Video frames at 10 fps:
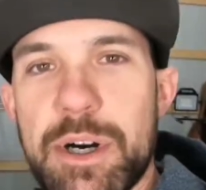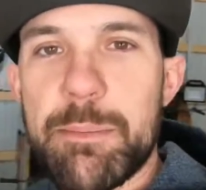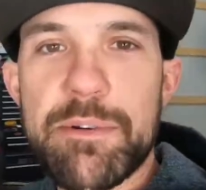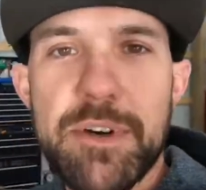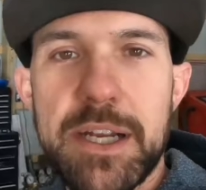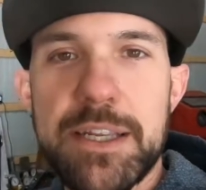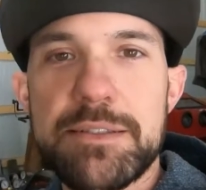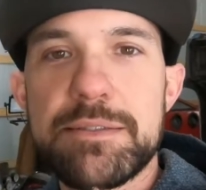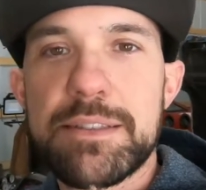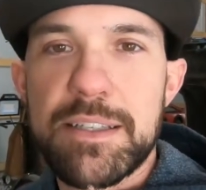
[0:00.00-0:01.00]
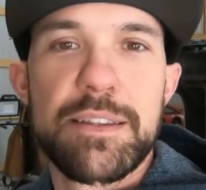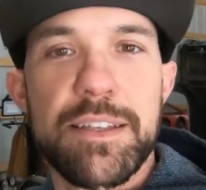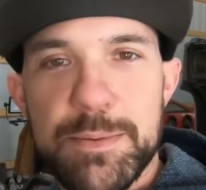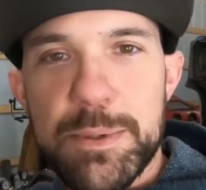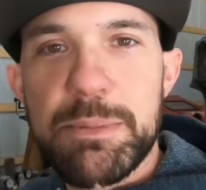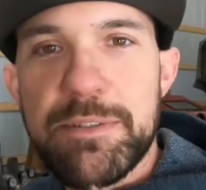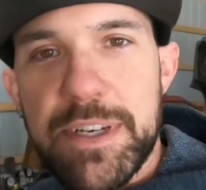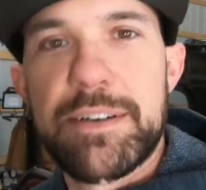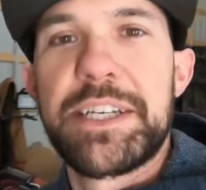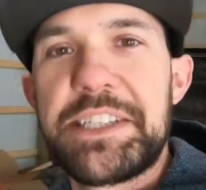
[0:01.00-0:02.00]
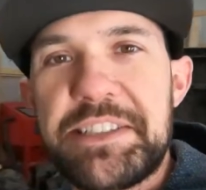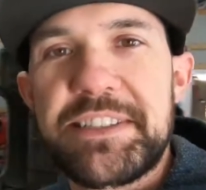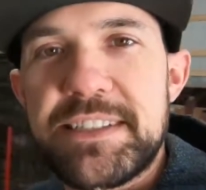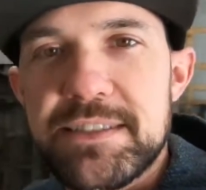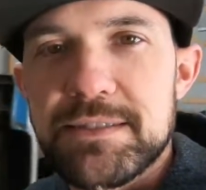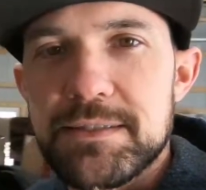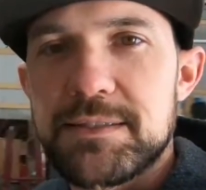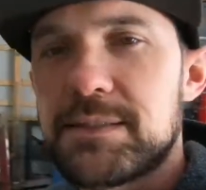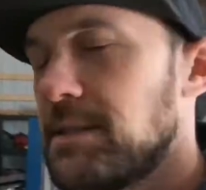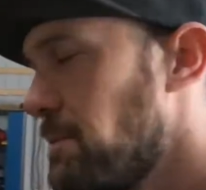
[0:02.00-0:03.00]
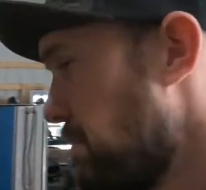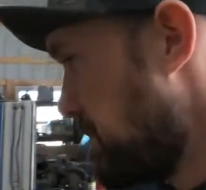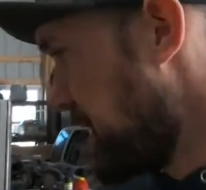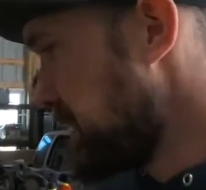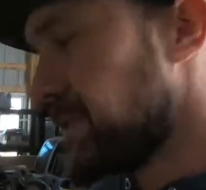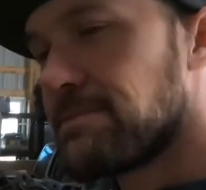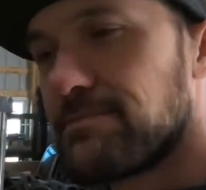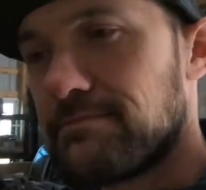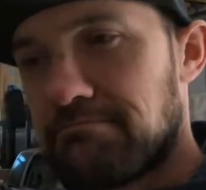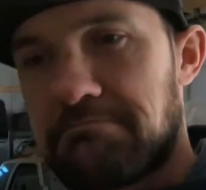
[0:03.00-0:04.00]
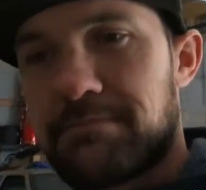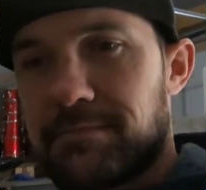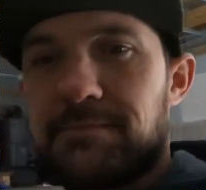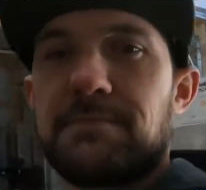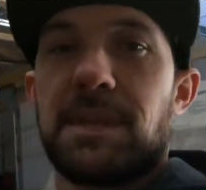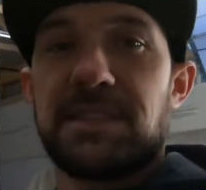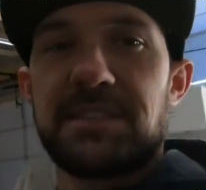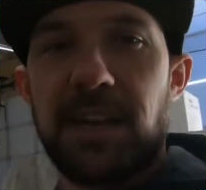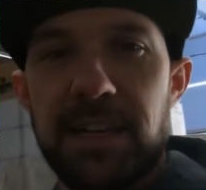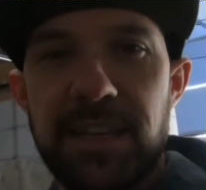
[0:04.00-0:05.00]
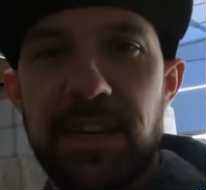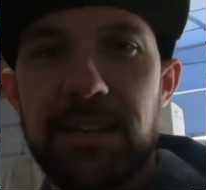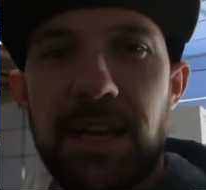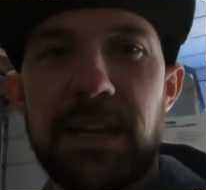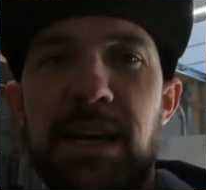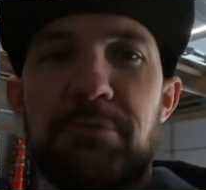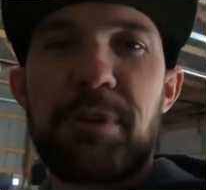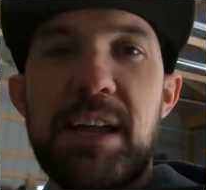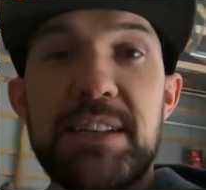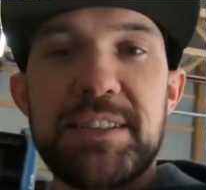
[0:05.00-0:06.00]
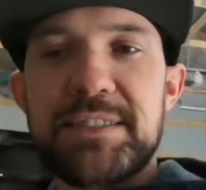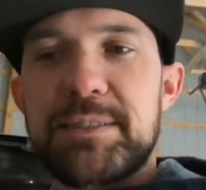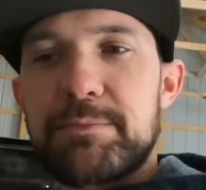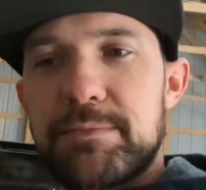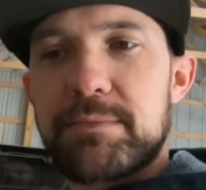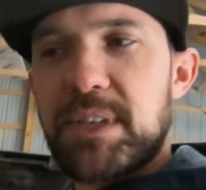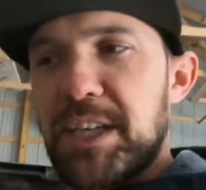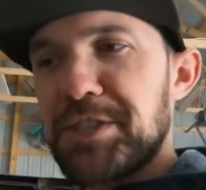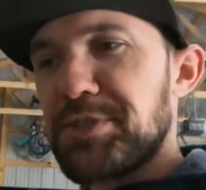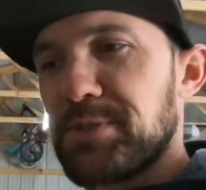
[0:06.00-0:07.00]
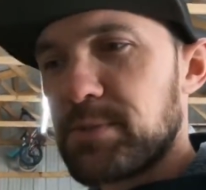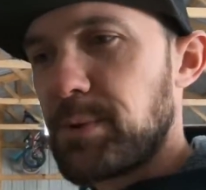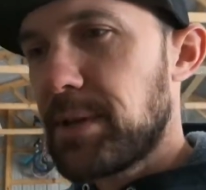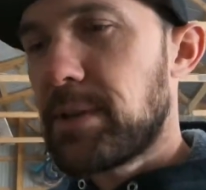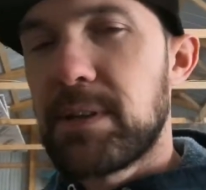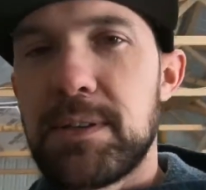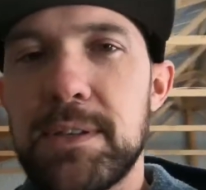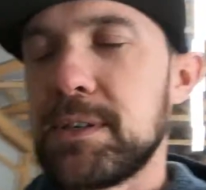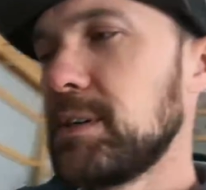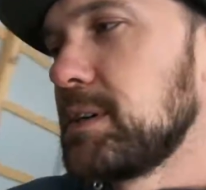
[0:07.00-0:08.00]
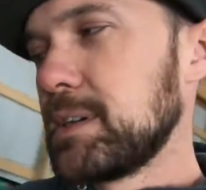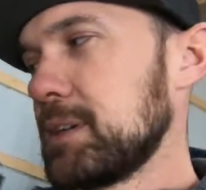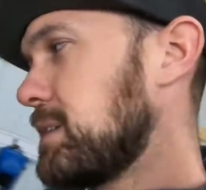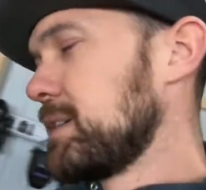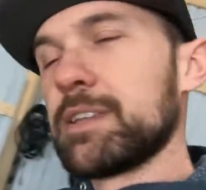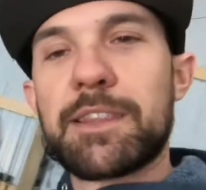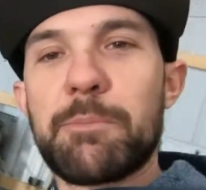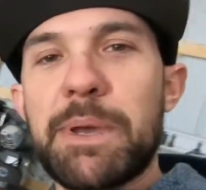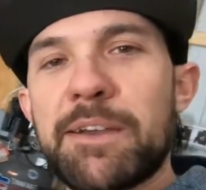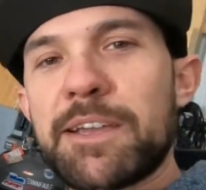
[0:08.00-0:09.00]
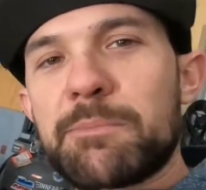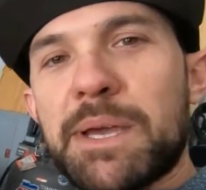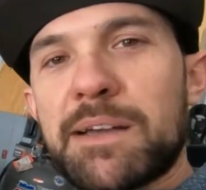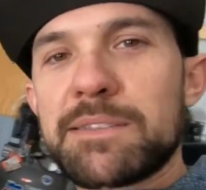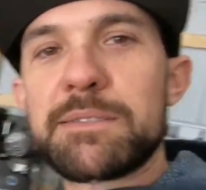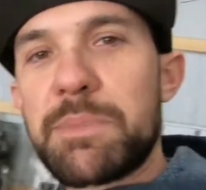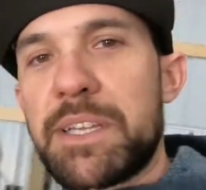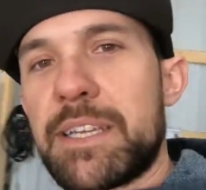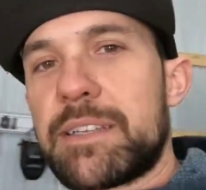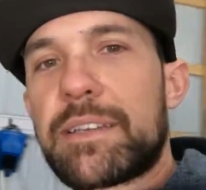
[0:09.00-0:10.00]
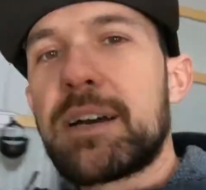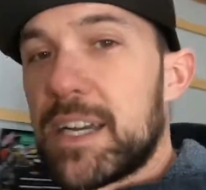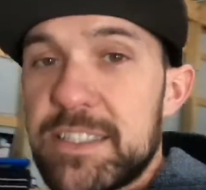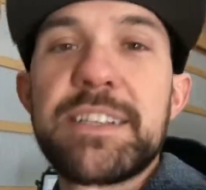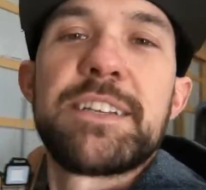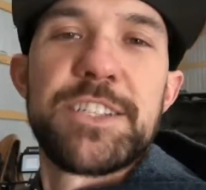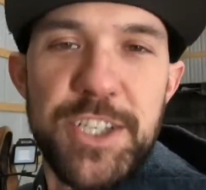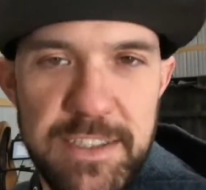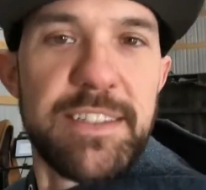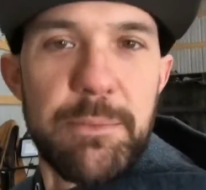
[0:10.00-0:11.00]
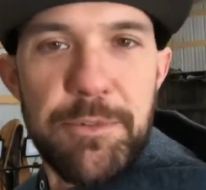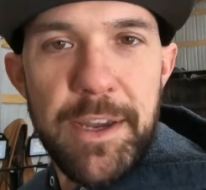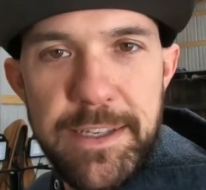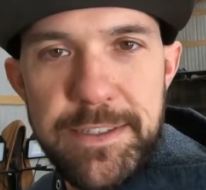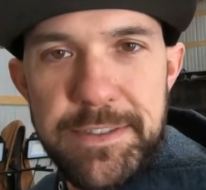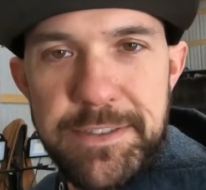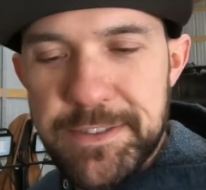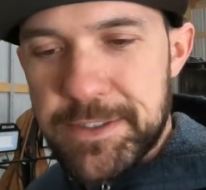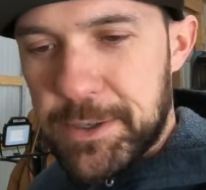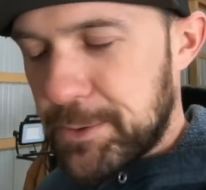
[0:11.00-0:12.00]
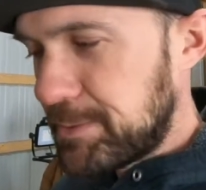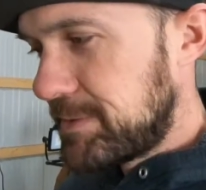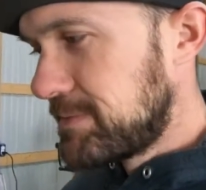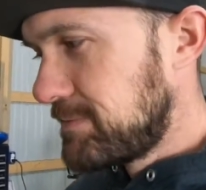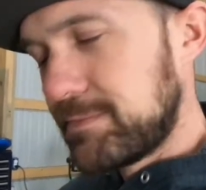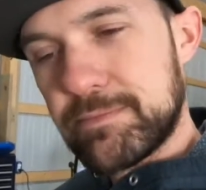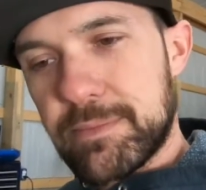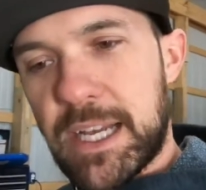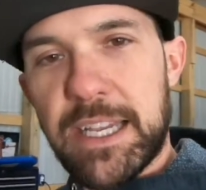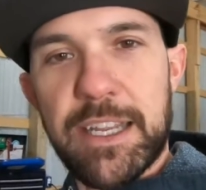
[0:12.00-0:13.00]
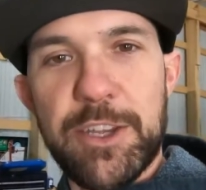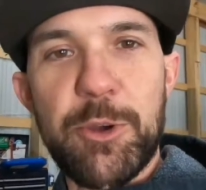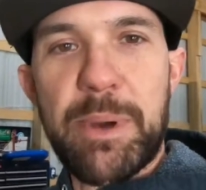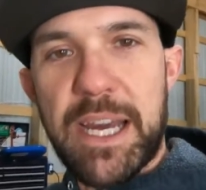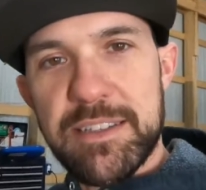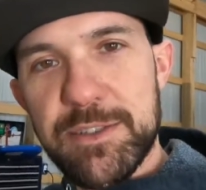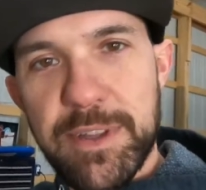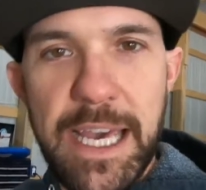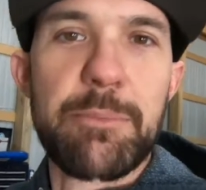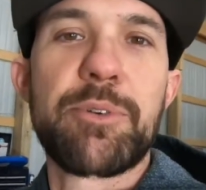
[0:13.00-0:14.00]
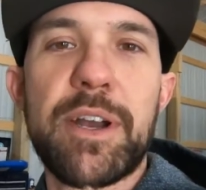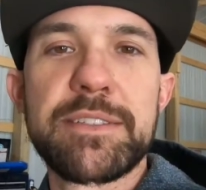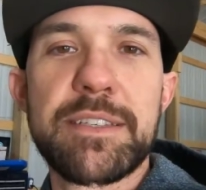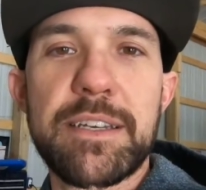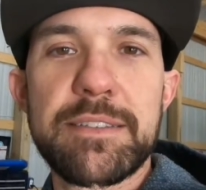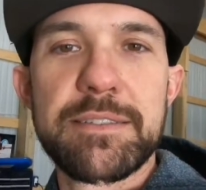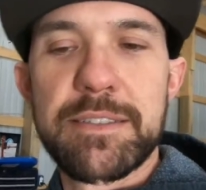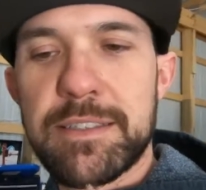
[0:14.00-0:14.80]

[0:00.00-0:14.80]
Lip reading: up and running, this would be very easy, but it's not yet. I kind of ran into some issues with the bearing mounts, meaning I didn't adjust them right. So I got to go back to that process,